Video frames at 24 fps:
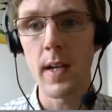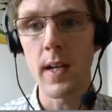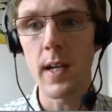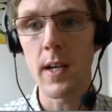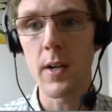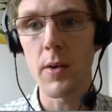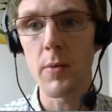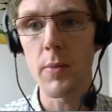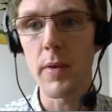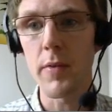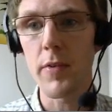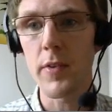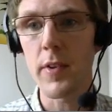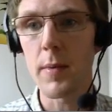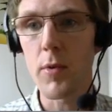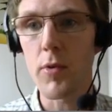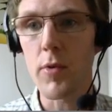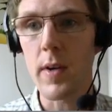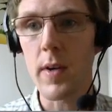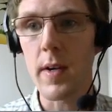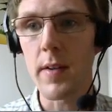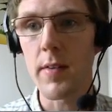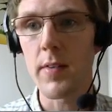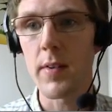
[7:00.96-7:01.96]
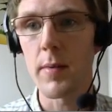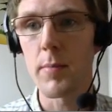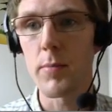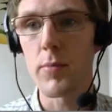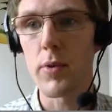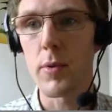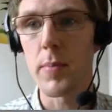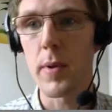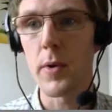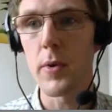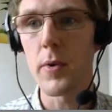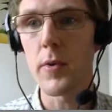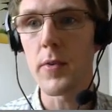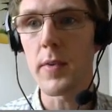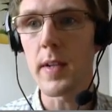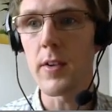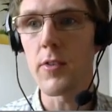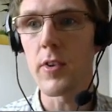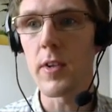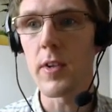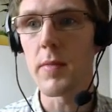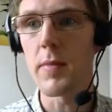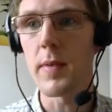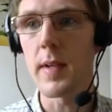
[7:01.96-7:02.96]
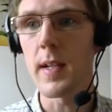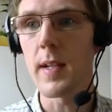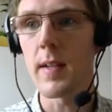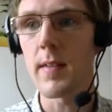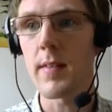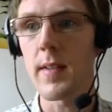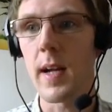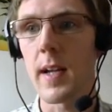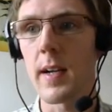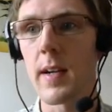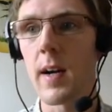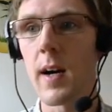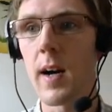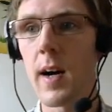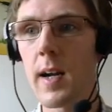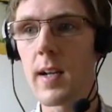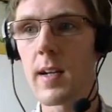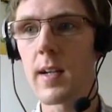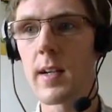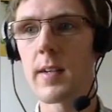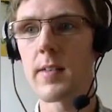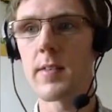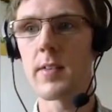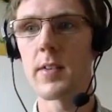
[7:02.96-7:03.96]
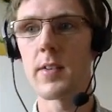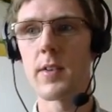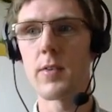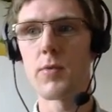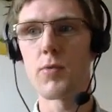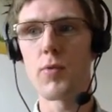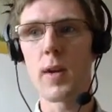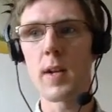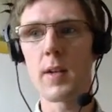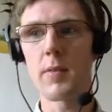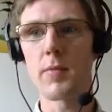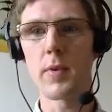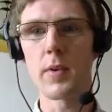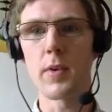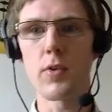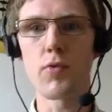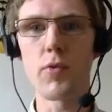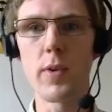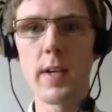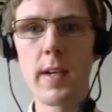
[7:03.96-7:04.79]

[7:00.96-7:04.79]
Here, we've summarized some proposed EGVs and highlighted the relevant